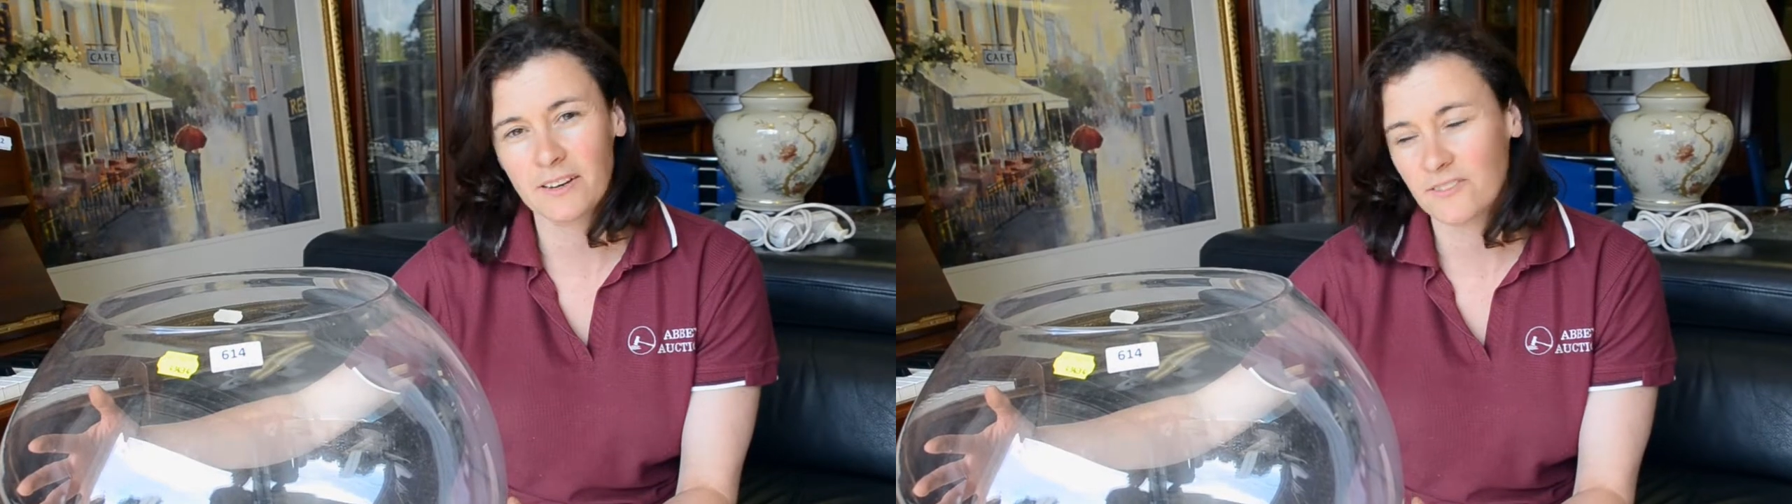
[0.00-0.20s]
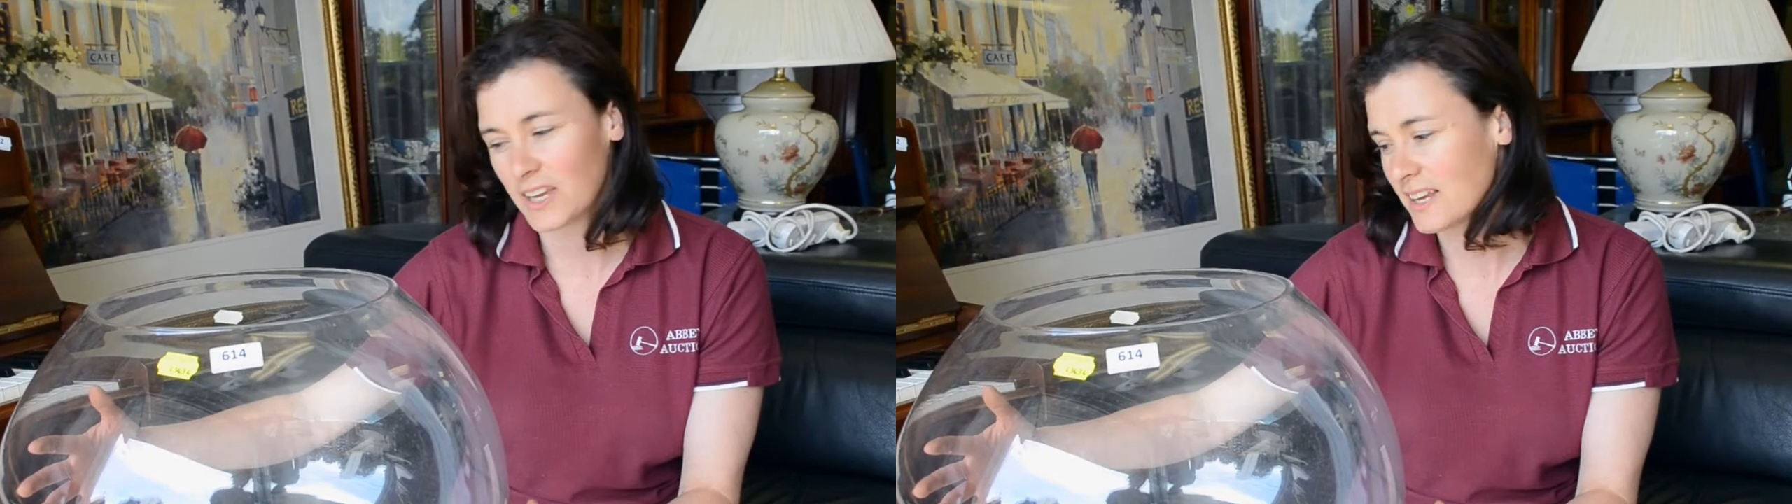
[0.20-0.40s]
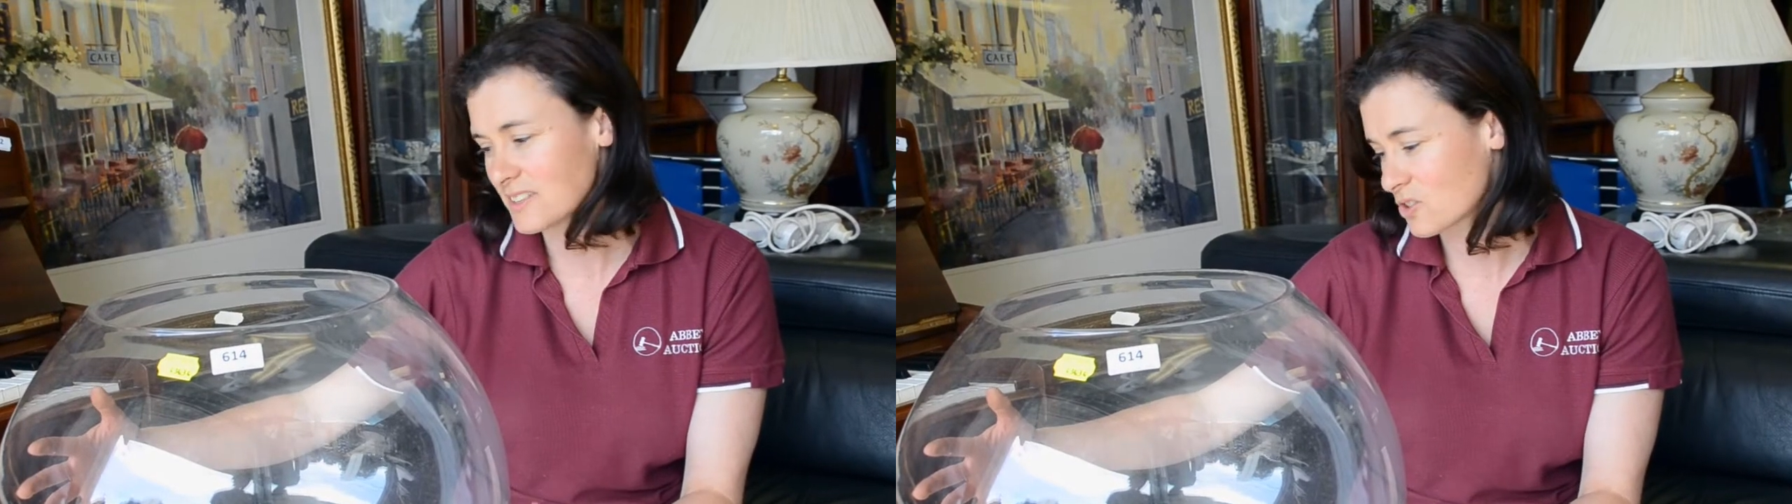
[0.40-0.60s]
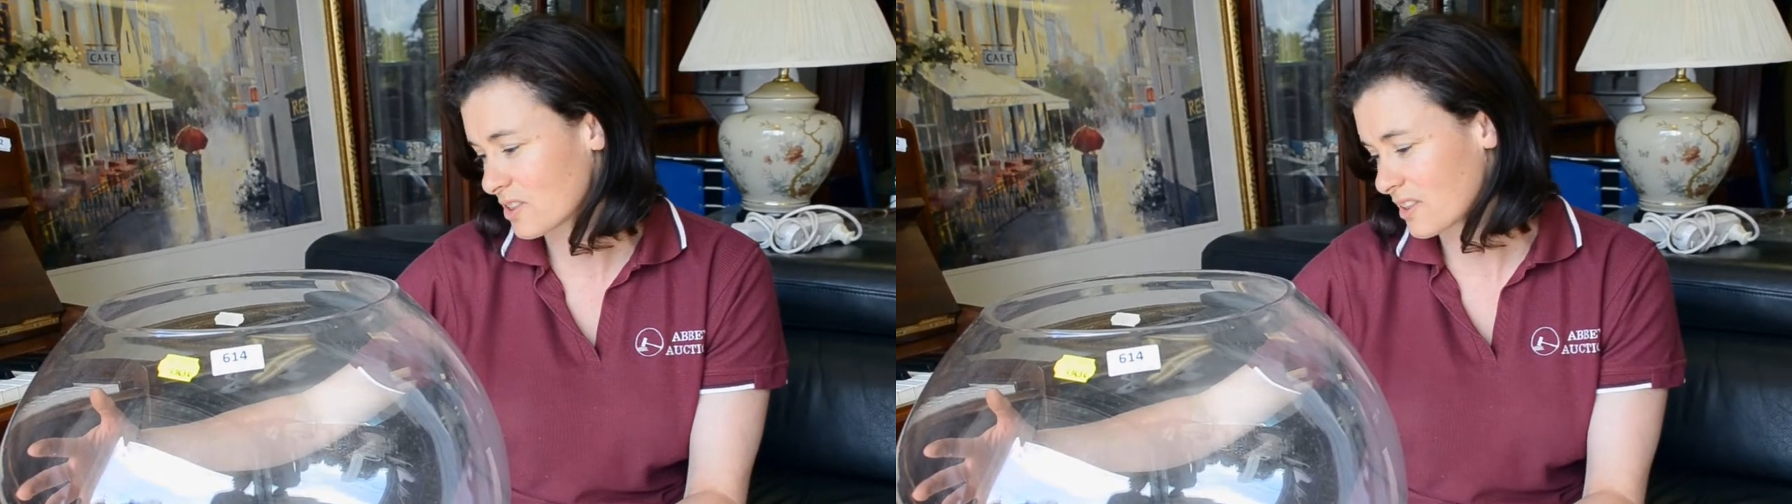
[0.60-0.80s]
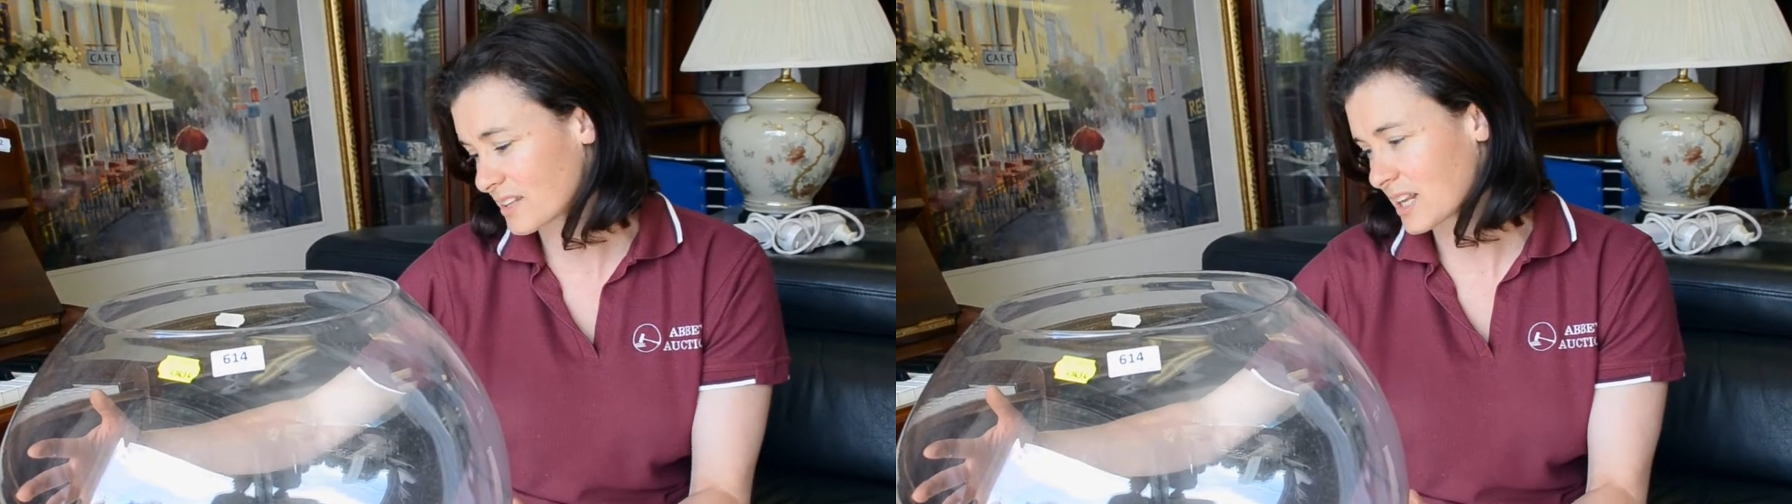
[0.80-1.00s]
of extra
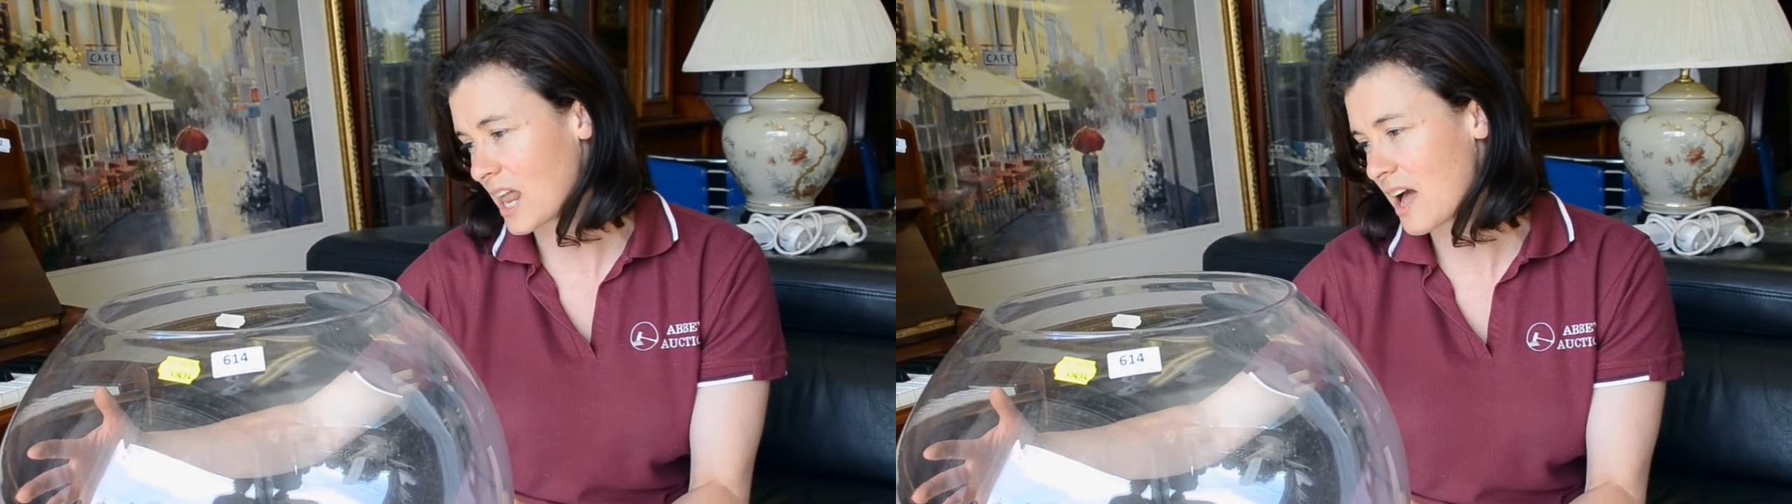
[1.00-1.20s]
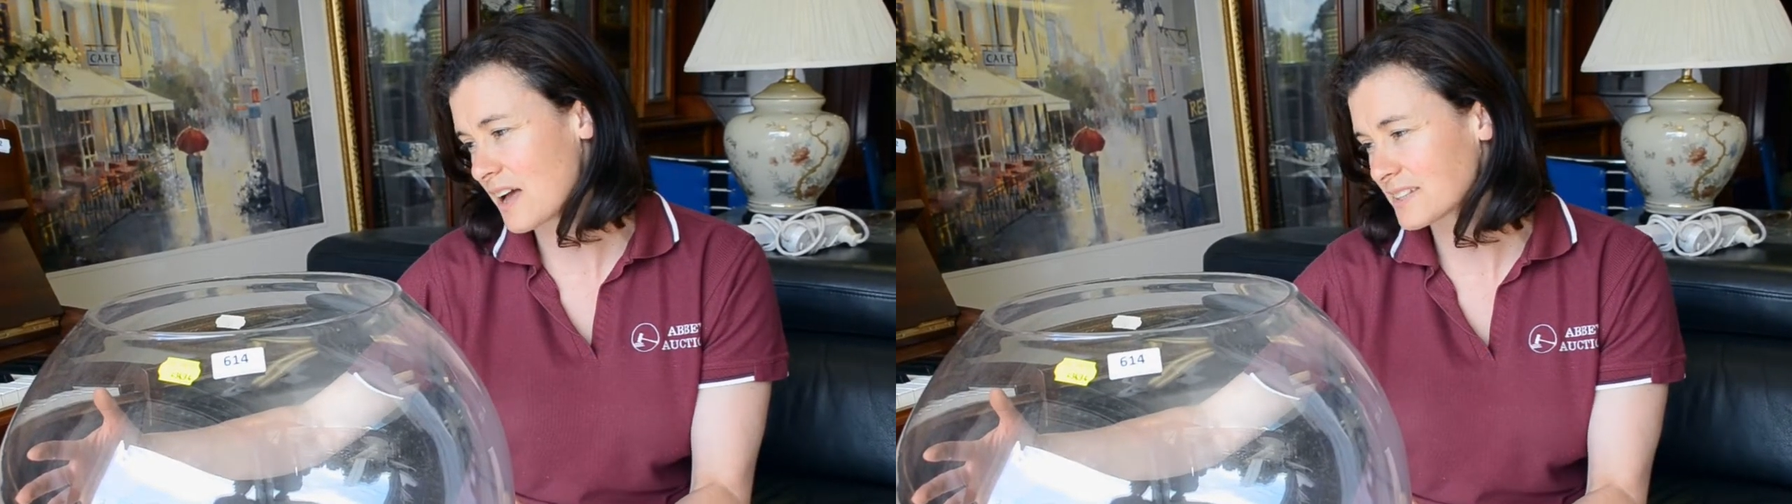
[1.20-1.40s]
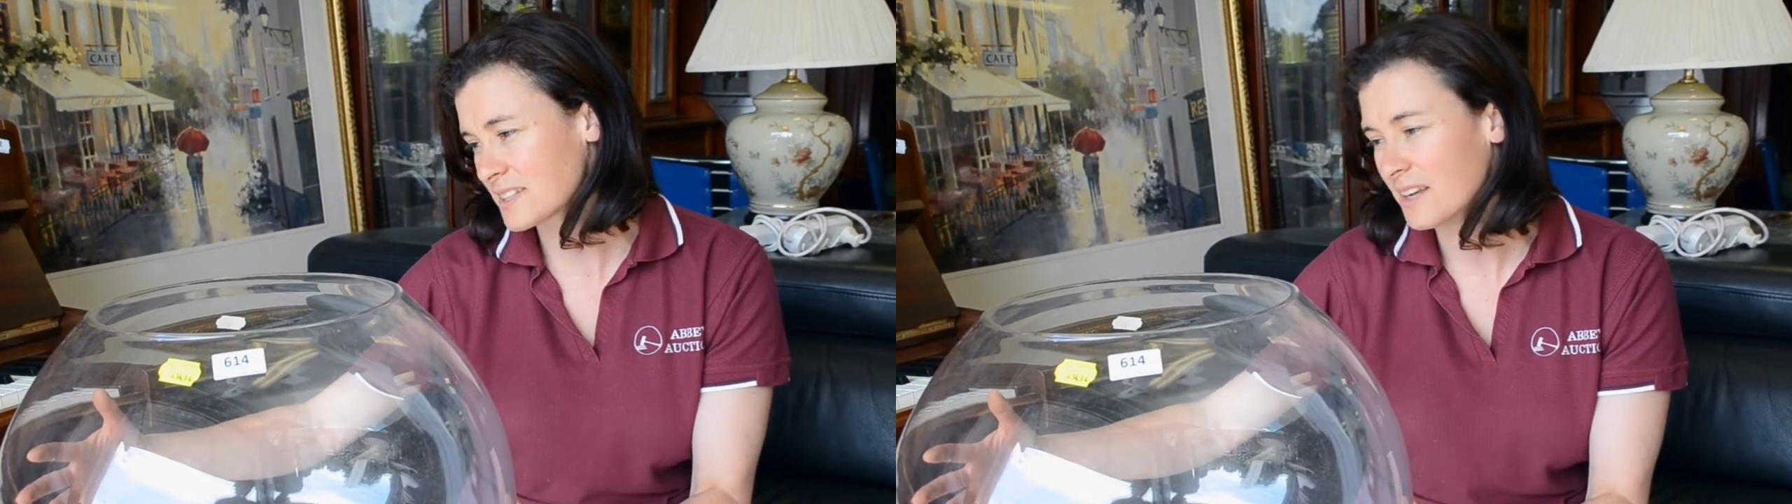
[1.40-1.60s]
thick glass.